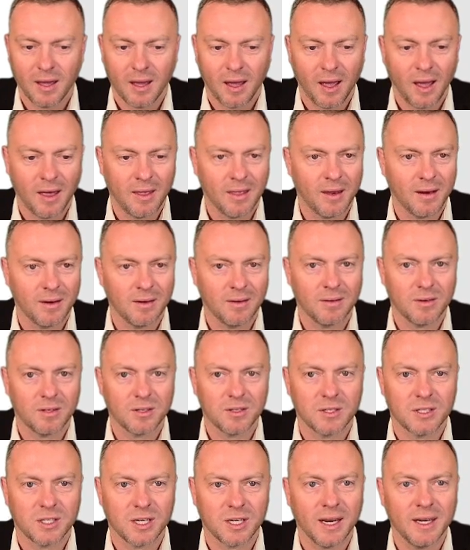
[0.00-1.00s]
And then to
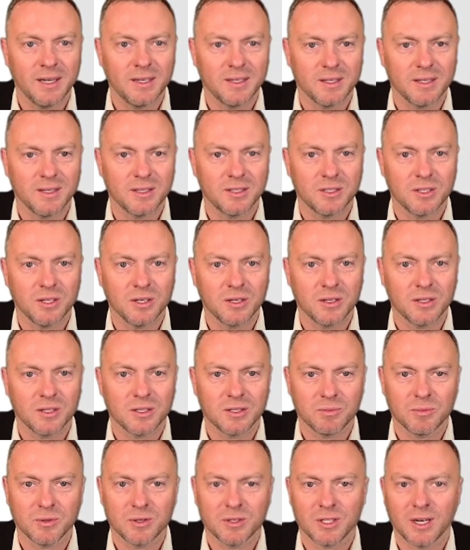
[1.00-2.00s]
change this, you
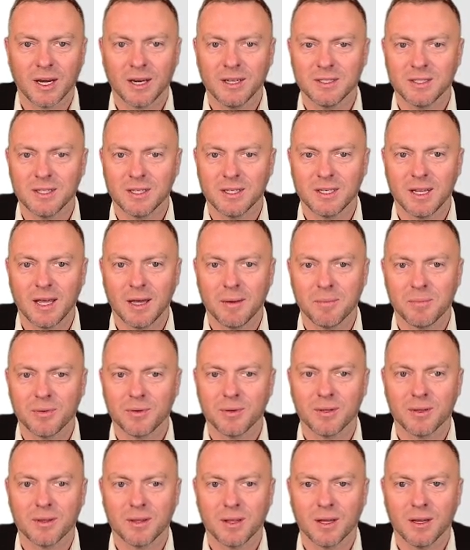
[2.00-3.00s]
just would change the
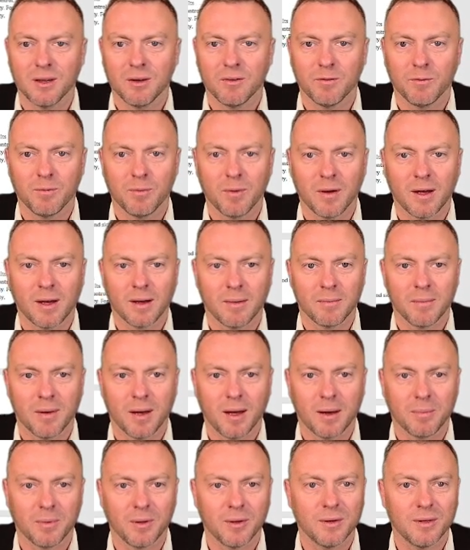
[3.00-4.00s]
template that you've
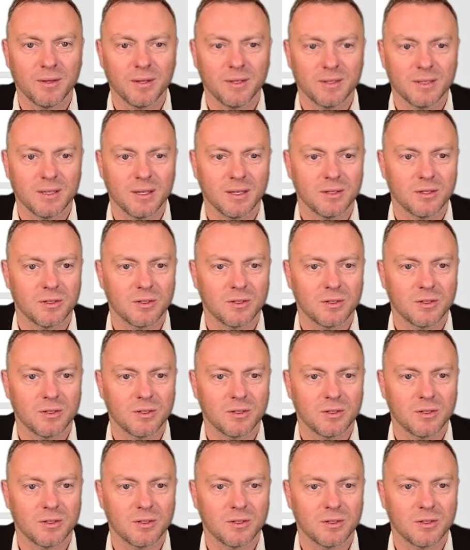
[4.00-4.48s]
uploaded this in.